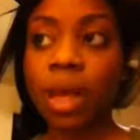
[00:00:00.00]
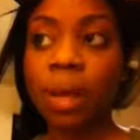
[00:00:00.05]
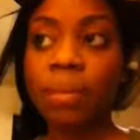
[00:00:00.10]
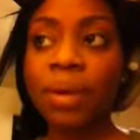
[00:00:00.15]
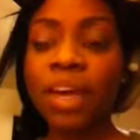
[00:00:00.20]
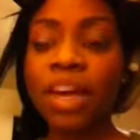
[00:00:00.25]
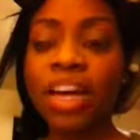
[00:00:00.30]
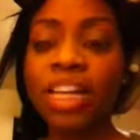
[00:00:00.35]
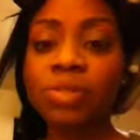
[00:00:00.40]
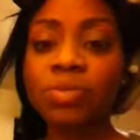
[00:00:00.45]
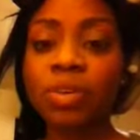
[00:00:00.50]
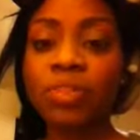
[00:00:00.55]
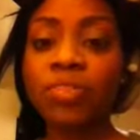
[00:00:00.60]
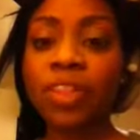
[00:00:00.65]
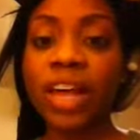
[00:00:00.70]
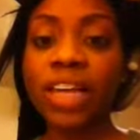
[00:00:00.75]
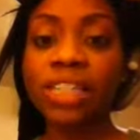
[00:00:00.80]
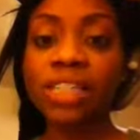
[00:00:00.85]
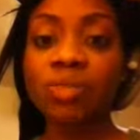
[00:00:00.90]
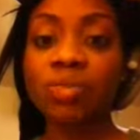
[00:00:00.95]
Because with
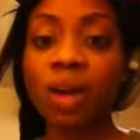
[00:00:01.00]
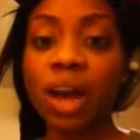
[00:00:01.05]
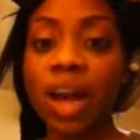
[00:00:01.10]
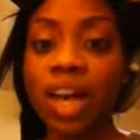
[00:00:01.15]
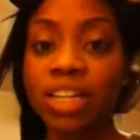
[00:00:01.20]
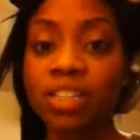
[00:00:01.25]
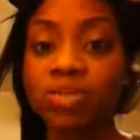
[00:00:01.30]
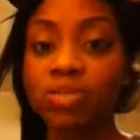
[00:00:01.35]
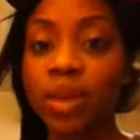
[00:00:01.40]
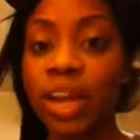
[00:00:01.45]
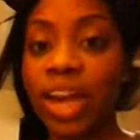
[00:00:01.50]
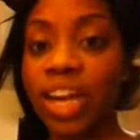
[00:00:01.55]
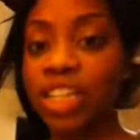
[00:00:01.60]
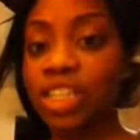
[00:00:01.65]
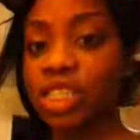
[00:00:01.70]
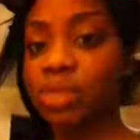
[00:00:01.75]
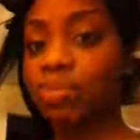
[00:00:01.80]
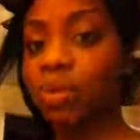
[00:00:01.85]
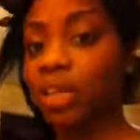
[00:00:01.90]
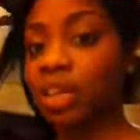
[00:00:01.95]
flexi rods, you can't
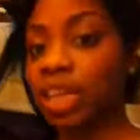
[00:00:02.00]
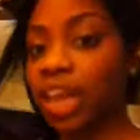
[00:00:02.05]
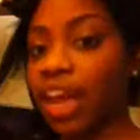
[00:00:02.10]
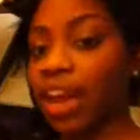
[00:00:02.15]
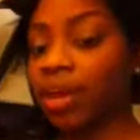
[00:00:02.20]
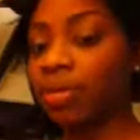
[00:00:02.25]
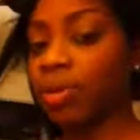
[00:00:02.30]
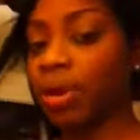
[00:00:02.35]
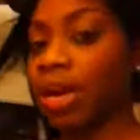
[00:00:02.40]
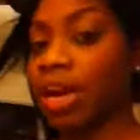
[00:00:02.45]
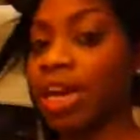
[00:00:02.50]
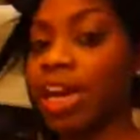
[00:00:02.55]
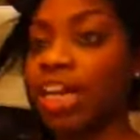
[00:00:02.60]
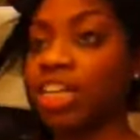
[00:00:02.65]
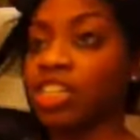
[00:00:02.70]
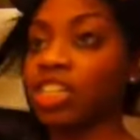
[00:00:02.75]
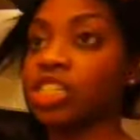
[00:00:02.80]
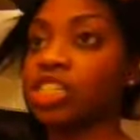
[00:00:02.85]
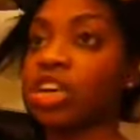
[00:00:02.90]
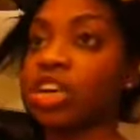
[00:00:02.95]
just put the hair in. They're
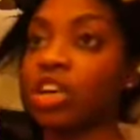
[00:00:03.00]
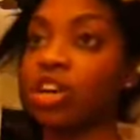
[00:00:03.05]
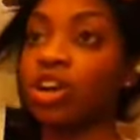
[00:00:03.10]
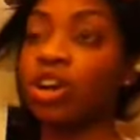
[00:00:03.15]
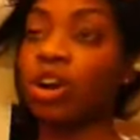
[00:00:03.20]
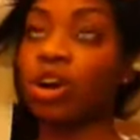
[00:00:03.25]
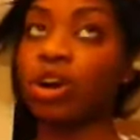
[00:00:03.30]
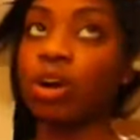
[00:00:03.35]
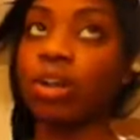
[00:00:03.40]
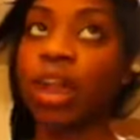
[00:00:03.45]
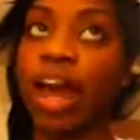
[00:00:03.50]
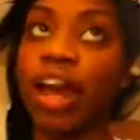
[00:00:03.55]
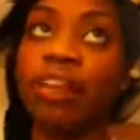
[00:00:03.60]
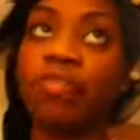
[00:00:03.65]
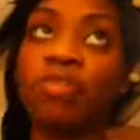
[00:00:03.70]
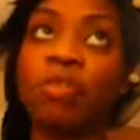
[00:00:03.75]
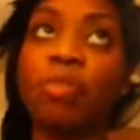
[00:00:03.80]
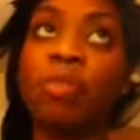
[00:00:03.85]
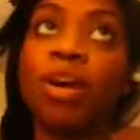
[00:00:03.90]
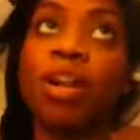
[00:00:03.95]
just going to curl. Like,
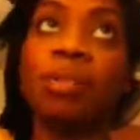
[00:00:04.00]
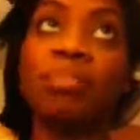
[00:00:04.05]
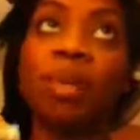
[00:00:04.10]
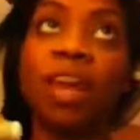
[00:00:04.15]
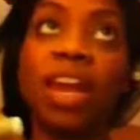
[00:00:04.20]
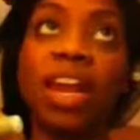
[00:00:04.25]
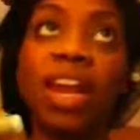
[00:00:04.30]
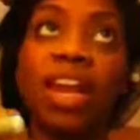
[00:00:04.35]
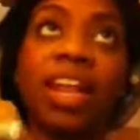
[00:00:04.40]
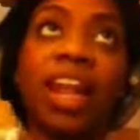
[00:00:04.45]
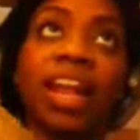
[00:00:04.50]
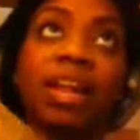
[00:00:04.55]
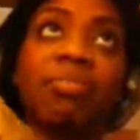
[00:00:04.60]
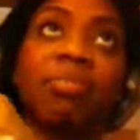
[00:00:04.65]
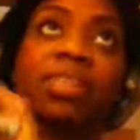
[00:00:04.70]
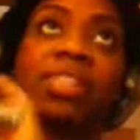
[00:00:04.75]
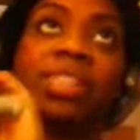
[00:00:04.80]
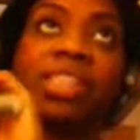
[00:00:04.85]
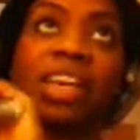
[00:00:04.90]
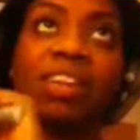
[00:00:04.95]
if you put them in and let
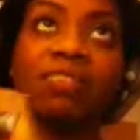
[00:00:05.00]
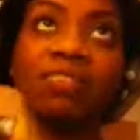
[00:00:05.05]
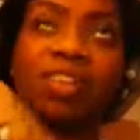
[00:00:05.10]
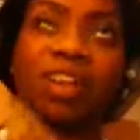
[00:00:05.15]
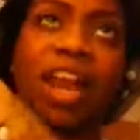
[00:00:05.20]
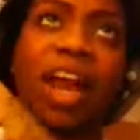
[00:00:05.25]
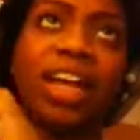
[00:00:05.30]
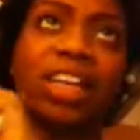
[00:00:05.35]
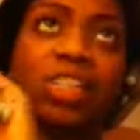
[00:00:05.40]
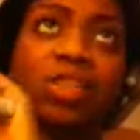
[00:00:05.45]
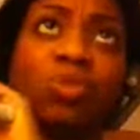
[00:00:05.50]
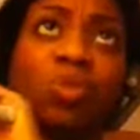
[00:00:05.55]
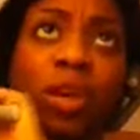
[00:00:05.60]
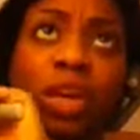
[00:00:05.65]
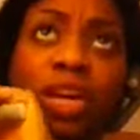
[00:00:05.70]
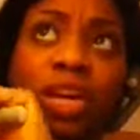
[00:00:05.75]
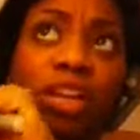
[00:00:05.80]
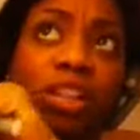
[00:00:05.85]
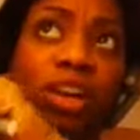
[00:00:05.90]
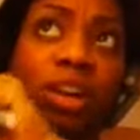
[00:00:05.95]
them sit for, like,
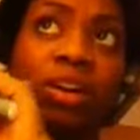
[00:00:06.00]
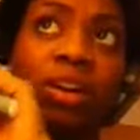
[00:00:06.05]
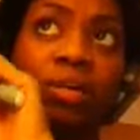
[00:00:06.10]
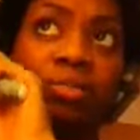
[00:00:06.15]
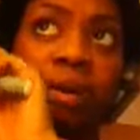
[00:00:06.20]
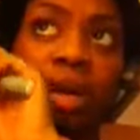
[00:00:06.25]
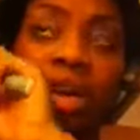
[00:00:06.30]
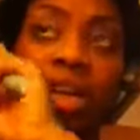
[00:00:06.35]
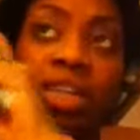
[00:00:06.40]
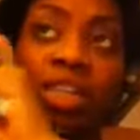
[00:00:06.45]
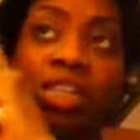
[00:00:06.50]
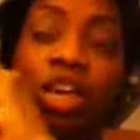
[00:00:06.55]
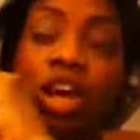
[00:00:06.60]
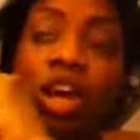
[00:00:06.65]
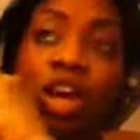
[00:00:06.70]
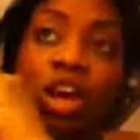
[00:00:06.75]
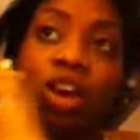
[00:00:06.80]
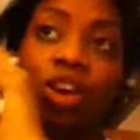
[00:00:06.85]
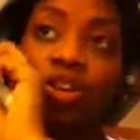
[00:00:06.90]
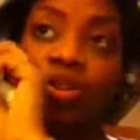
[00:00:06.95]
20 to 30 minutes,
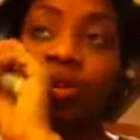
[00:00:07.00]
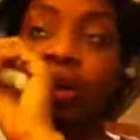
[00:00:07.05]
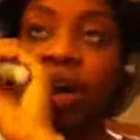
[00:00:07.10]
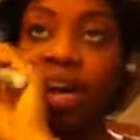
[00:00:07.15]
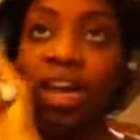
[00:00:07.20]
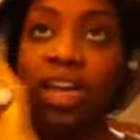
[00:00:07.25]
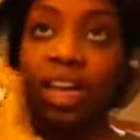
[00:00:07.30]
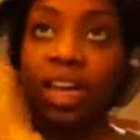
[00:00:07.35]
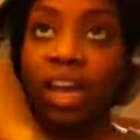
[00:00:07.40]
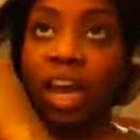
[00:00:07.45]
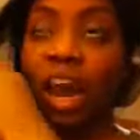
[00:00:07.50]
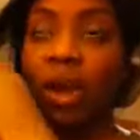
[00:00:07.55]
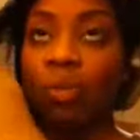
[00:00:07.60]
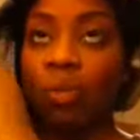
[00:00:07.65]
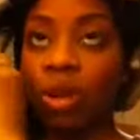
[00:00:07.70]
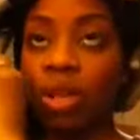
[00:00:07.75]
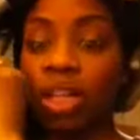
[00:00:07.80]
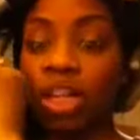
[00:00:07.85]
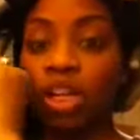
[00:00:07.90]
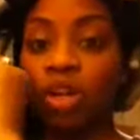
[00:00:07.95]
you're going to get a
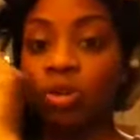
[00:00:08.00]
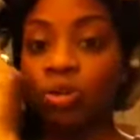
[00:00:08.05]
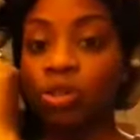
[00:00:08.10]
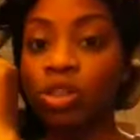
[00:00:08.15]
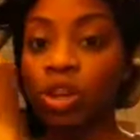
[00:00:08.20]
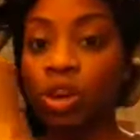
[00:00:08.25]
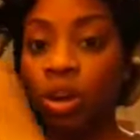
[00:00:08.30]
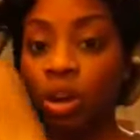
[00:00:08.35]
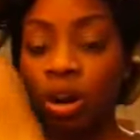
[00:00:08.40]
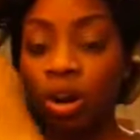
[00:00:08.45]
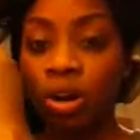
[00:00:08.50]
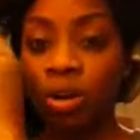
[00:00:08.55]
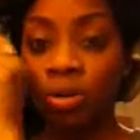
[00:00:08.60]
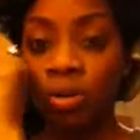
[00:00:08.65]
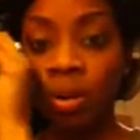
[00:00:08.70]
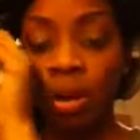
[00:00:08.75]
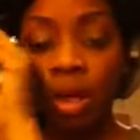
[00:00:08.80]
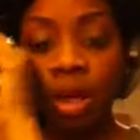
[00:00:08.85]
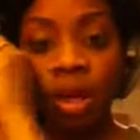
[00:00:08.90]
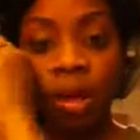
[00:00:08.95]
really loose curl.